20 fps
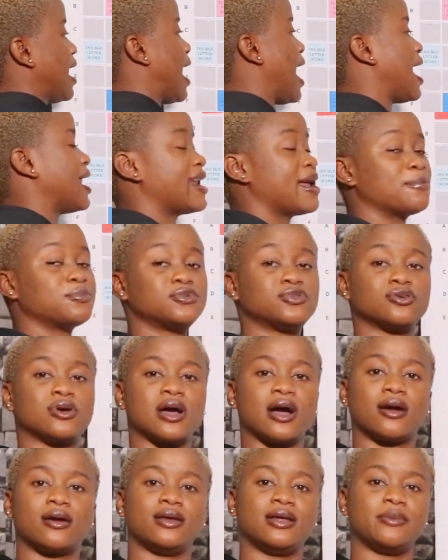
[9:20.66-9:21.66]
and I'm to
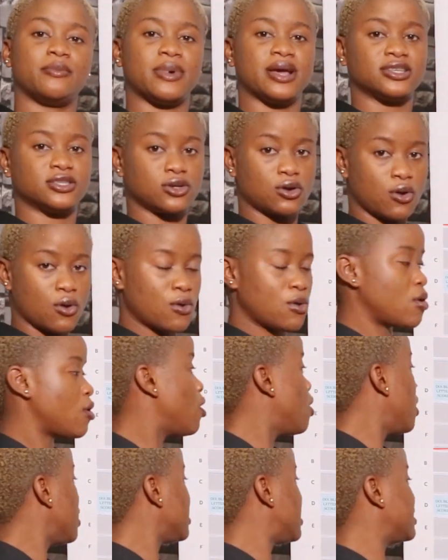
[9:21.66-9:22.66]
calculate my score.
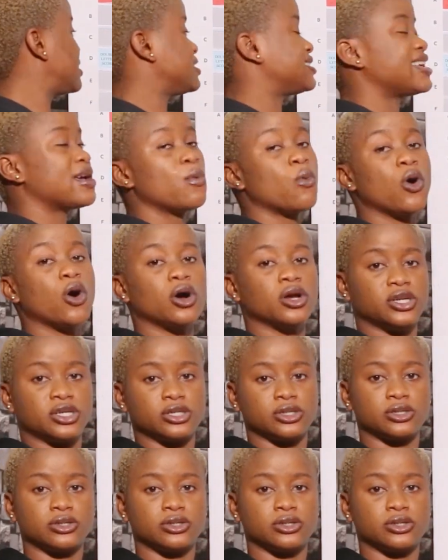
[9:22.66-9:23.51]
This is a word,